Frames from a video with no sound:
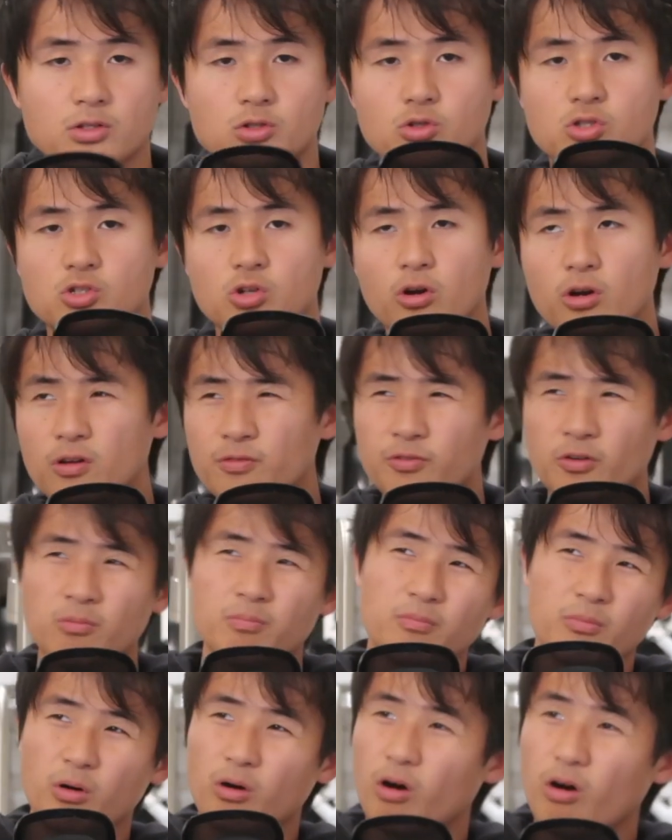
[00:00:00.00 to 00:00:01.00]
So starting
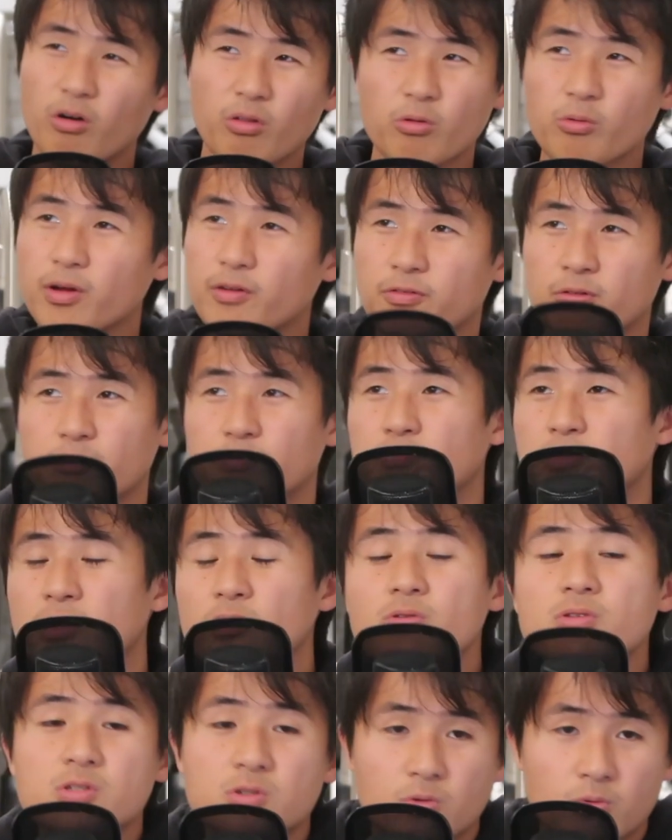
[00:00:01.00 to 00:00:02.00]
from all the way from
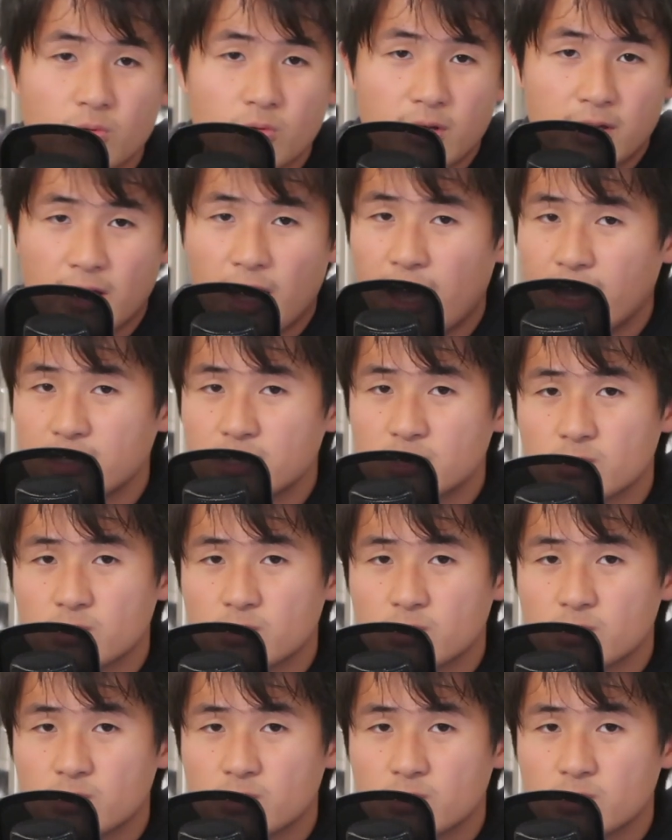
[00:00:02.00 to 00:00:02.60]
middle school and high